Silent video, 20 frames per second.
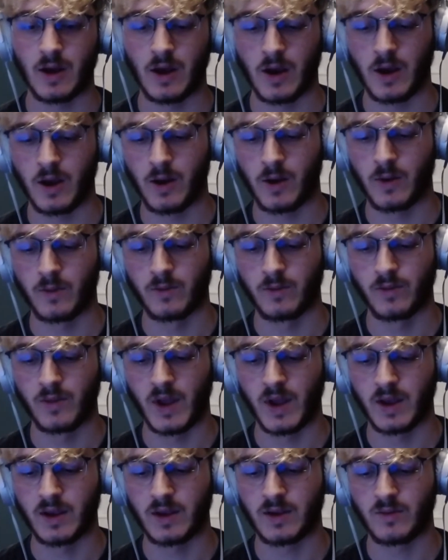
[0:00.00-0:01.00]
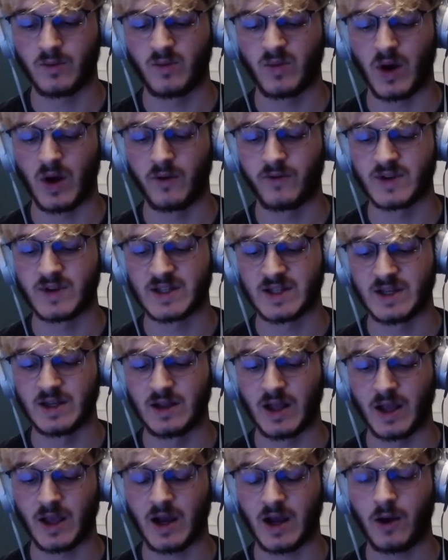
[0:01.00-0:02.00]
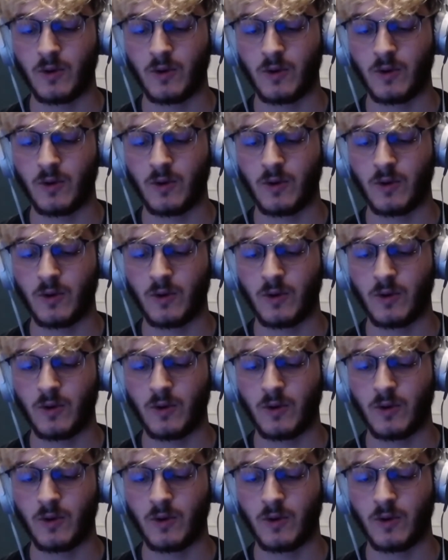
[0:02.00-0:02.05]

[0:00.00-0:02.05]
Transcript: Like, obviously, like,